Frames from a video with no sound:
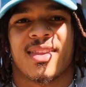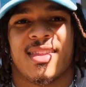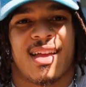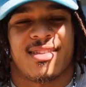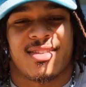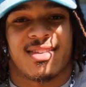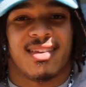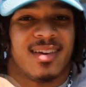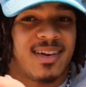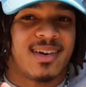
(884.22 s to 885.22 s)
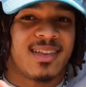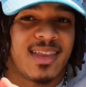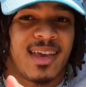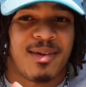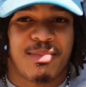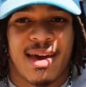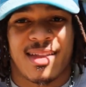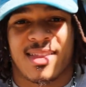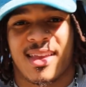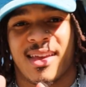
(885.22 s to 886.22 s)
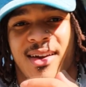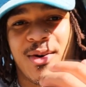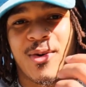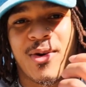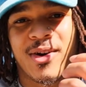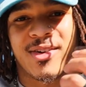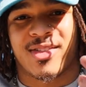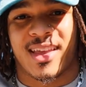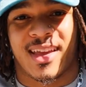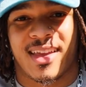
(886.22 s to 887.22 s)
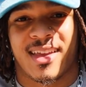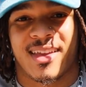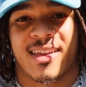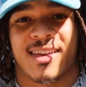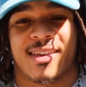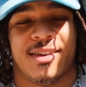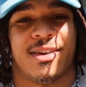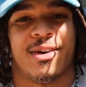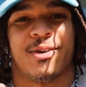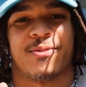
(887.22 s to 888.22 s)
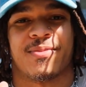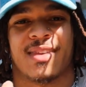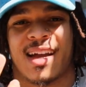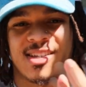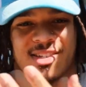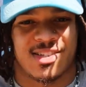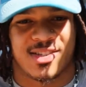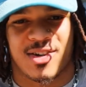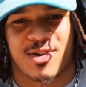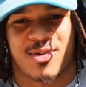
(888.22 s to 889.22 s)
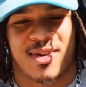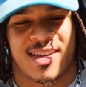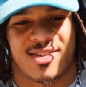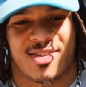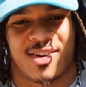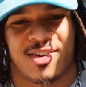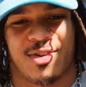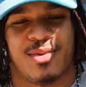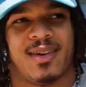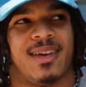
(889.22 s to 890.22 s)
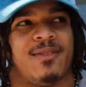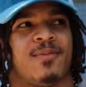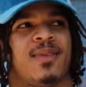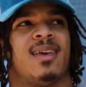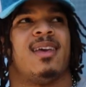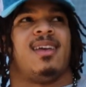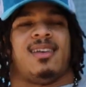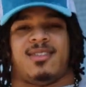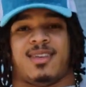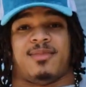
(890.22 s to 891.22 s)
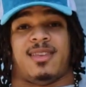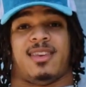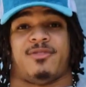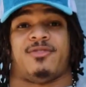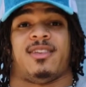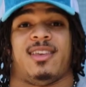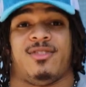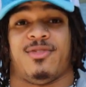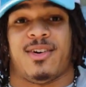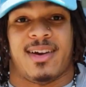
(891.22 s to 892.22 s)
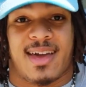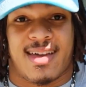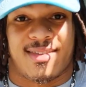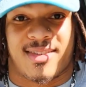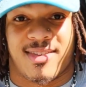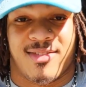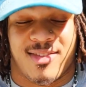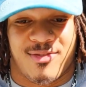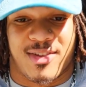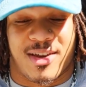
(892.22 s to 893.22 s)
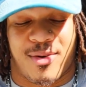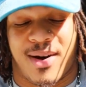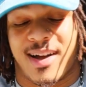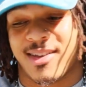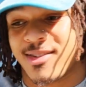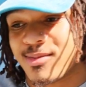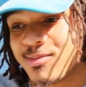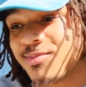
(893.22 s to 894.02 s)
that's a good thing, bad thing, or think, you know, I should just go and start doing something different as far as video wise.